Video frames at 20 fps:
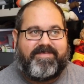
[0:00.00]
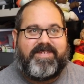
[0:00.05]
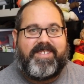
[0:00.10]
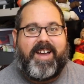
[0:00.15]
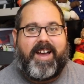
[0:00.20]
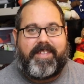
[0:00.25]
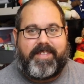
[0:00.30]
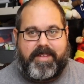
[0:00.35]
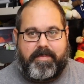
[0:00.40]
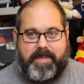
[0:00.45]

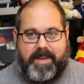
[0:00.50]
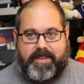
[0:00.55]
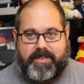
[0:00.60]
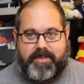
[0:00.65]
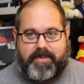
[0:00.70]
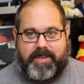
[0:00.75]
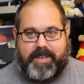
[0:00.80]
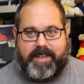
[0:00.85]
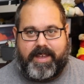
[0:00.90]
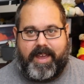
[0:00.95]
not the
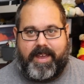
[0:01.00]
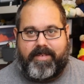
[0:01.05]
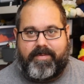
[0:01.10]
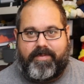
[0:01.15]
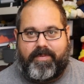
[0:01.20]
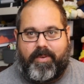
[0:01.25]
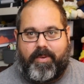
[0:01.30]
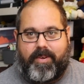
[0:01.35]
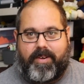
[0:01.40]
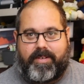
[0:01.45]
best weekend
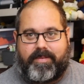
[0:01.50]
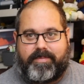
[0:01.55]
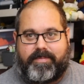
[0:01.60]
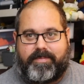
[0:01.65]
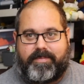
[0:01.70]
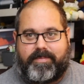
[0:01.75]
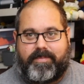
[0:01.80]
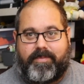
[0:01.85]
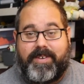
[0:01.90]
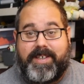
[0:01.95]
for
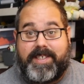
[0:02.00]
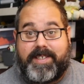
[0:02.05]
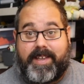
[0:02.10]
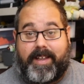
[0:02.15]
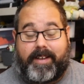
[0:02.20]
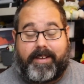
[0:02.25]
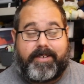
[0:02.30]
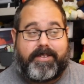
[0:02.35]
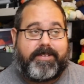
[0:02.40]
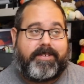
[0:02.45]

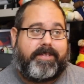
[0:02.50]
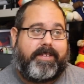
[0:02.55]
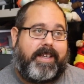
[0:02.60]
resellers.